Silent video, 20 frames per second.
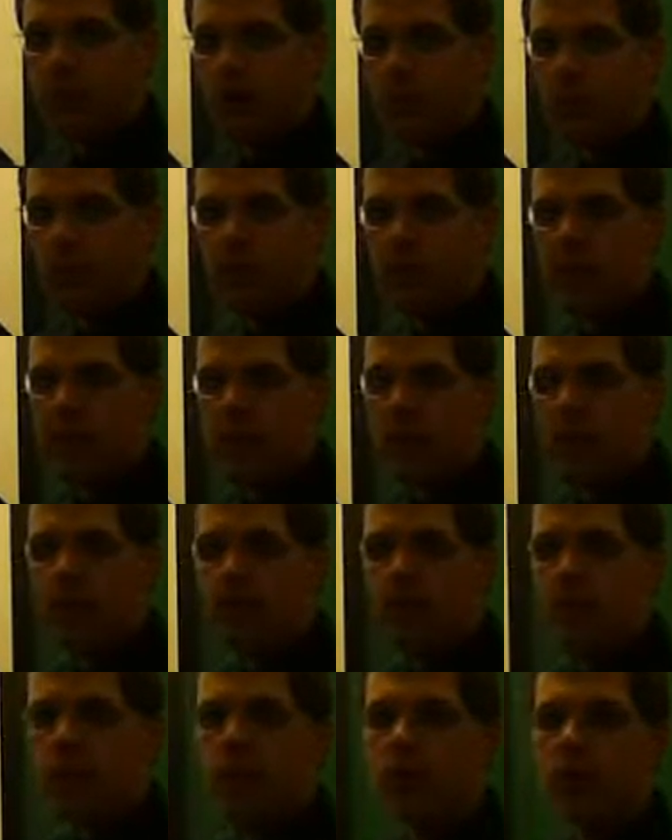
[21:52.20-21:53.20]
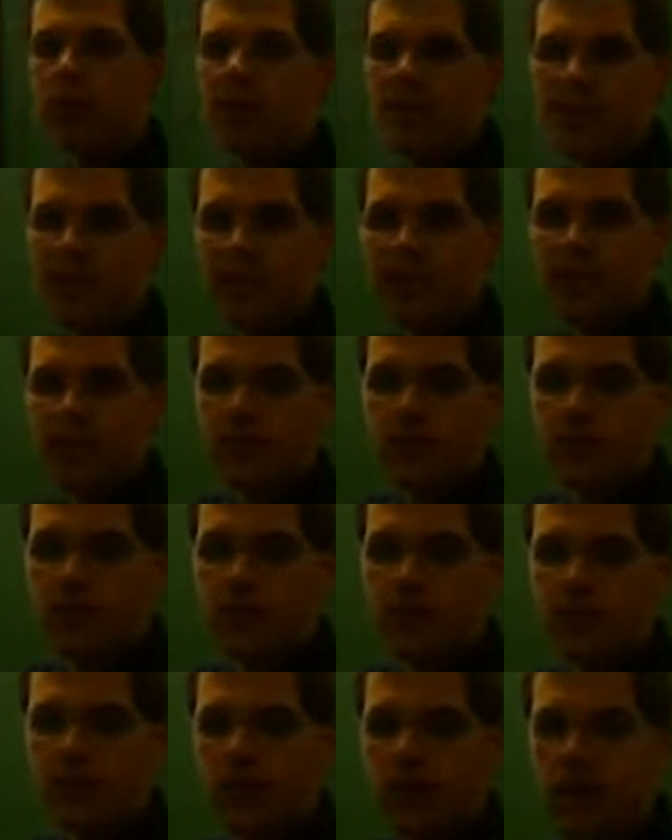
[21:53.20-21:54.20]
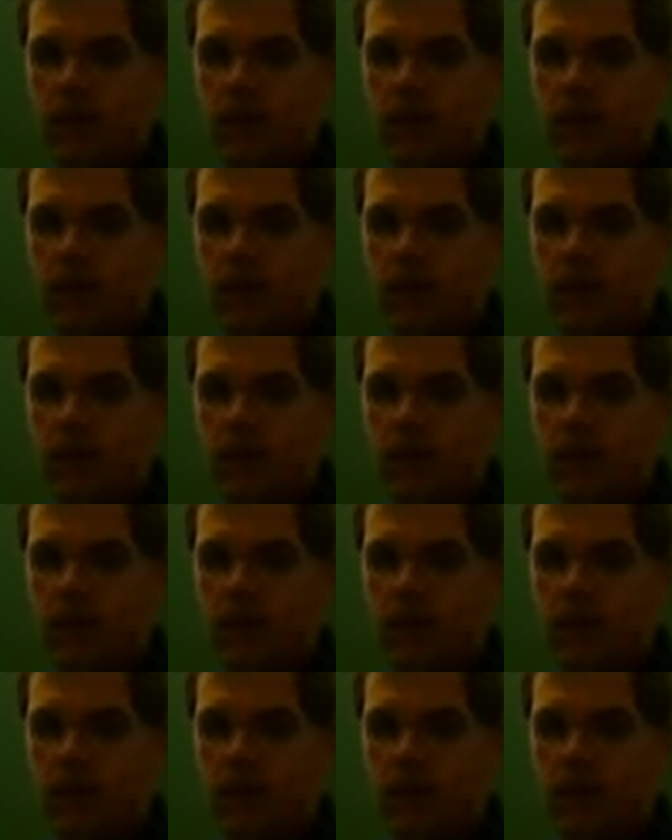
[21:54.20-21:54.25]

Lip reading: pre-operational 4 to 6.